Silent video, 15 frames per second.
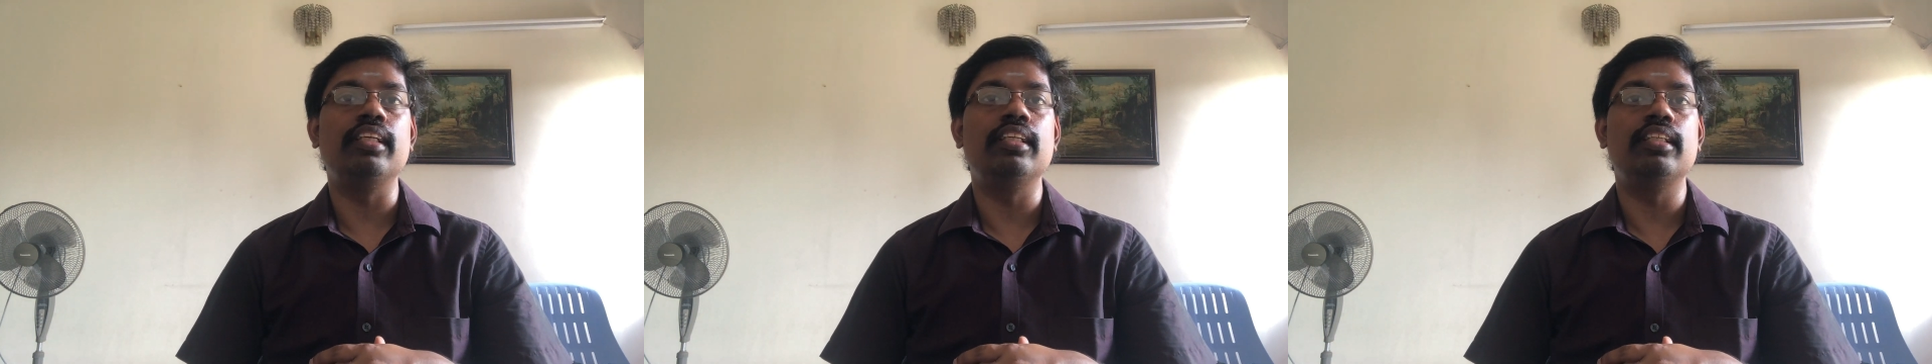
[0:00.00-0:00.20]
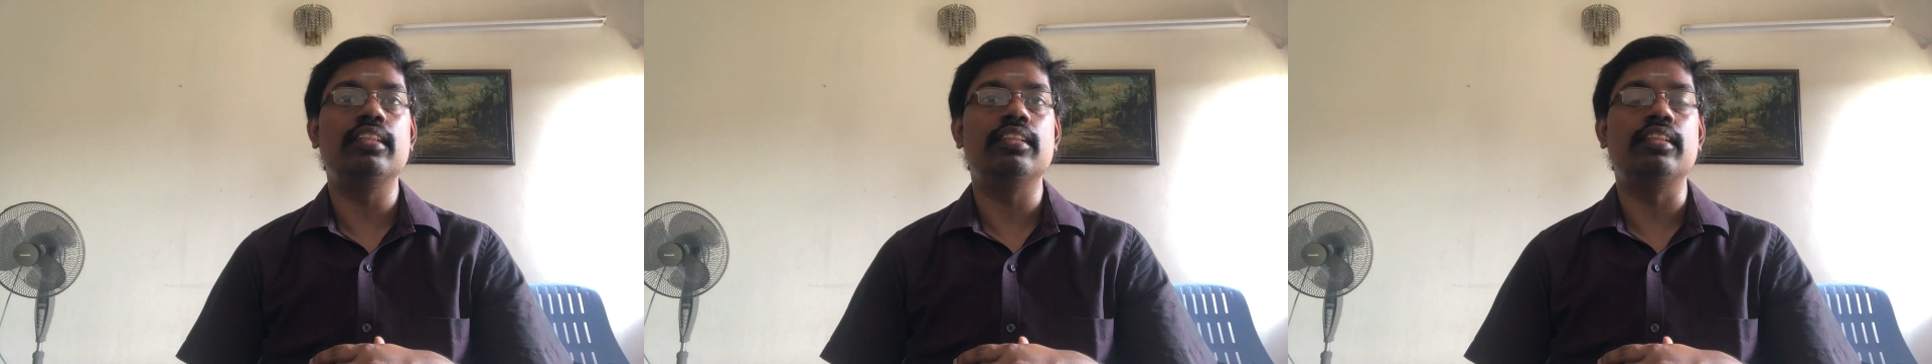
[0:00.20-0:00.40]

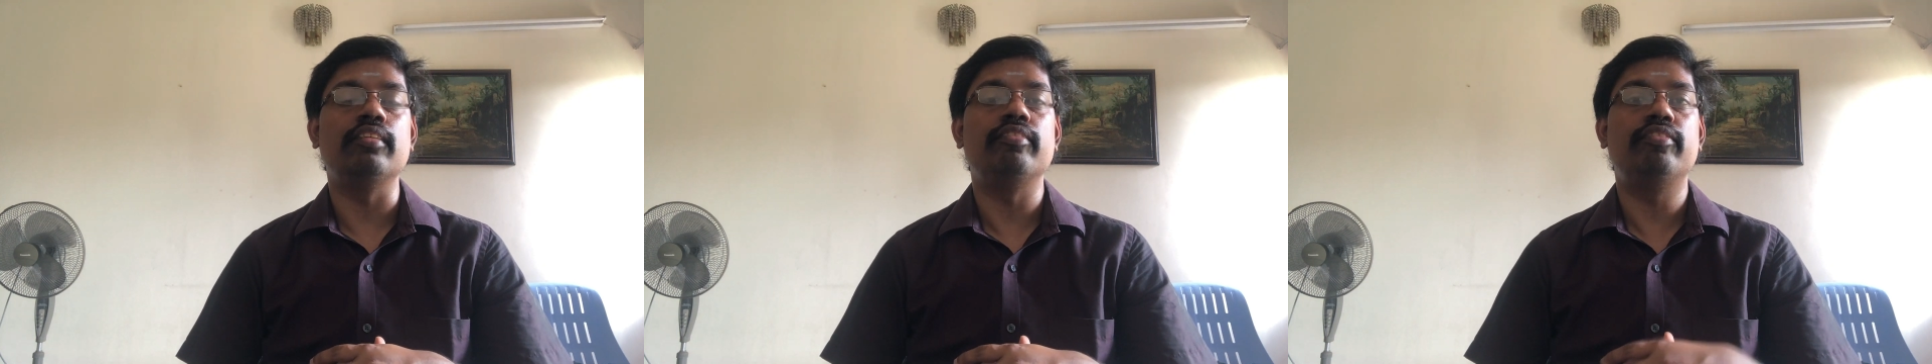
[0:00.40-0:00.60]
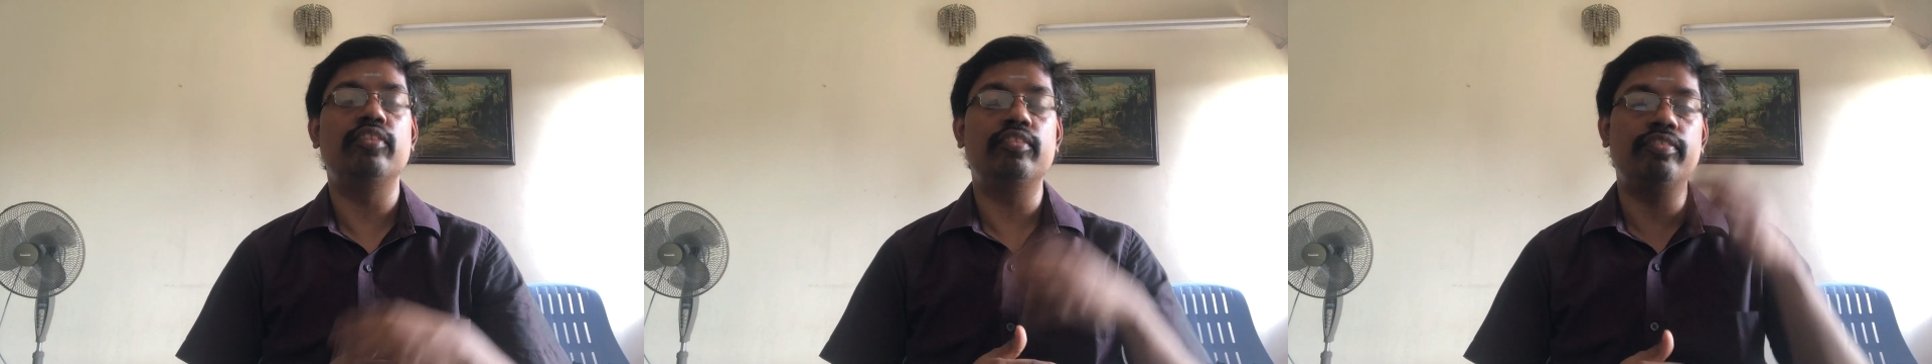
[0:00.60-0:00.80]
is
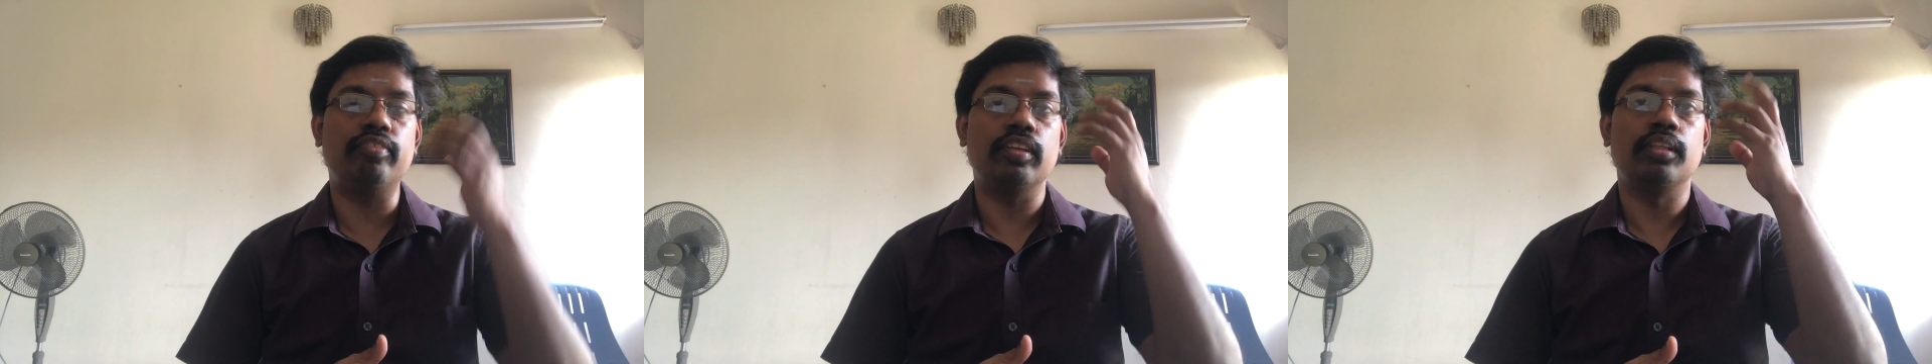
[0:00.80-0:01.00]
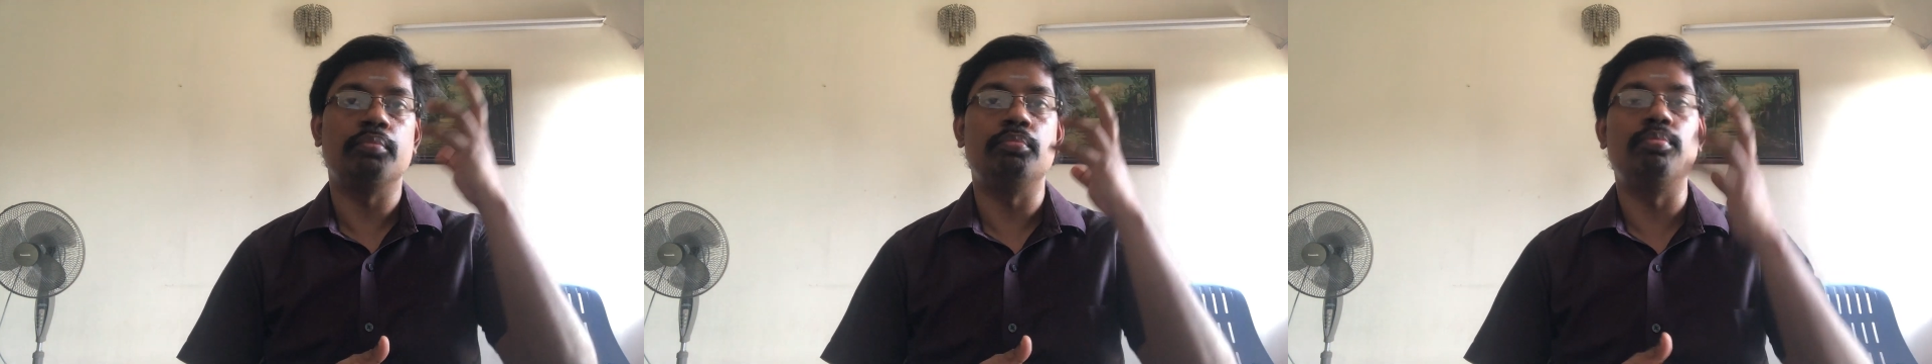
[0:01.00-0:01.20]
the food
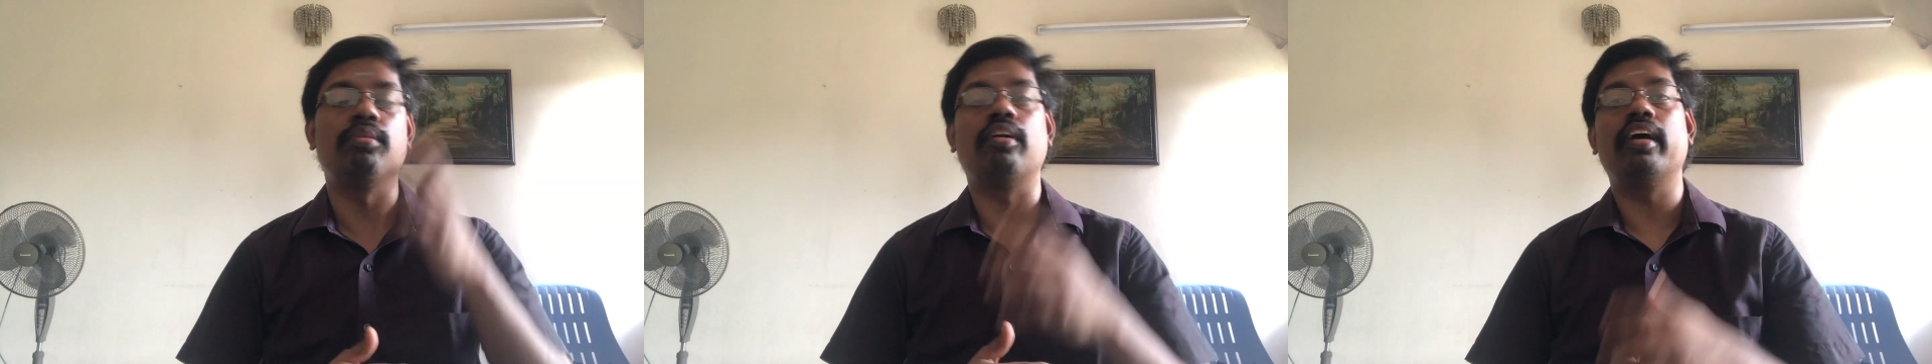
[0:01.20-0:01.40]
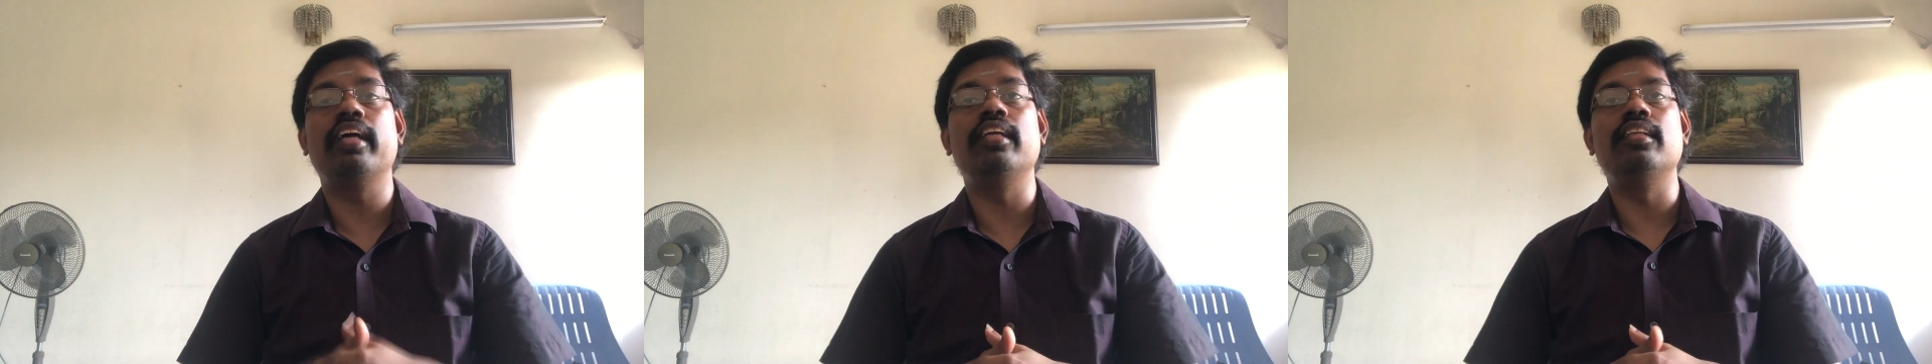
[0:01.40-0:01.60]
for the
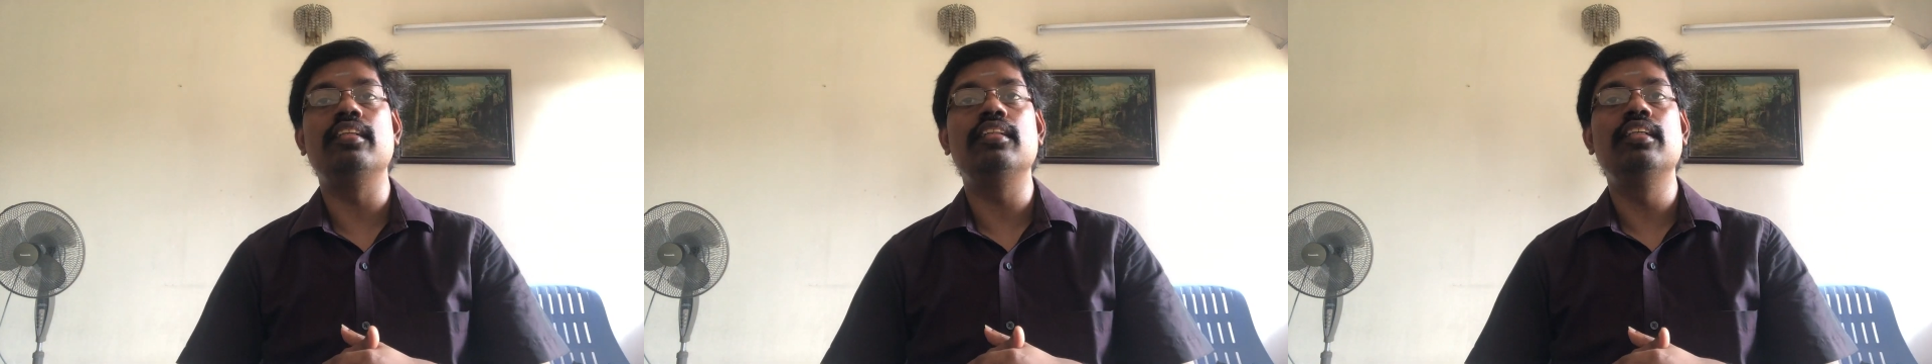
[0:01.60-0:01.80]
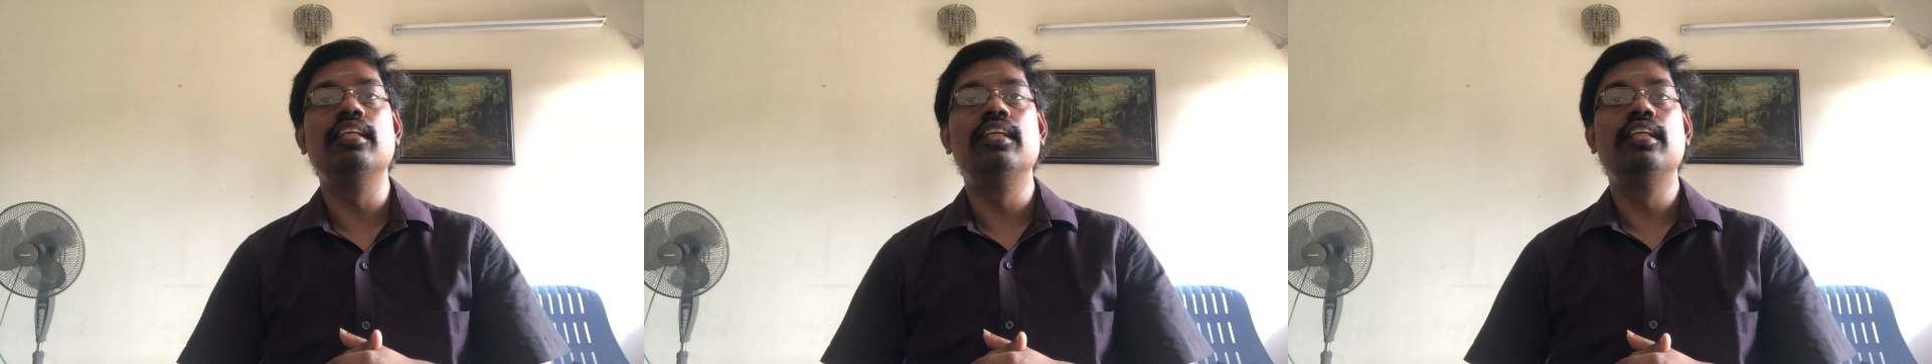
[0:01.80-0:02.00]

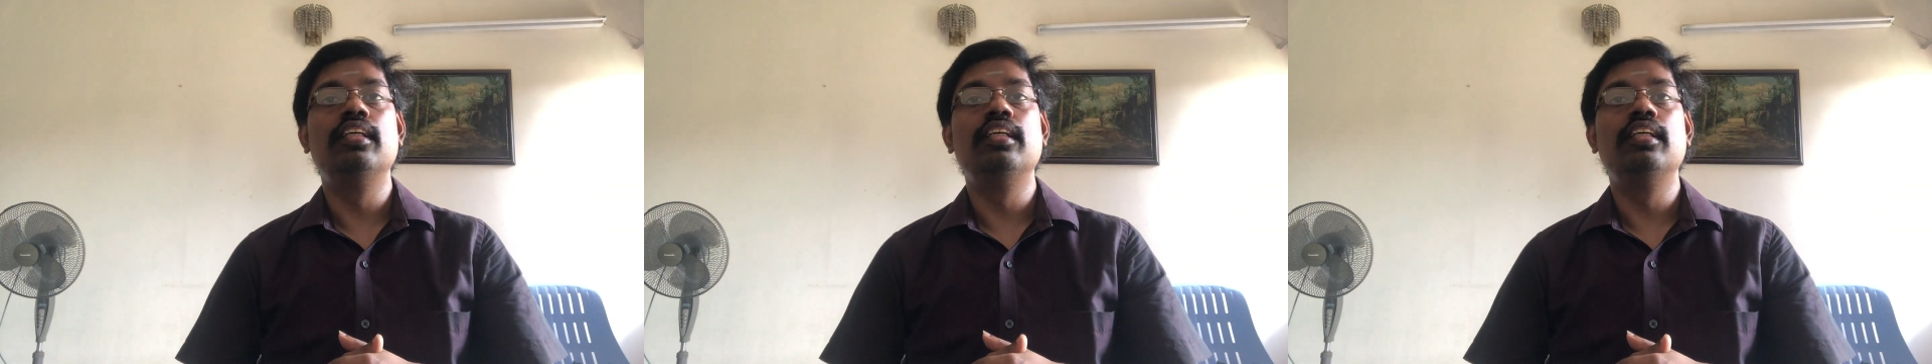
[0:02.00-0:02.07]
brain.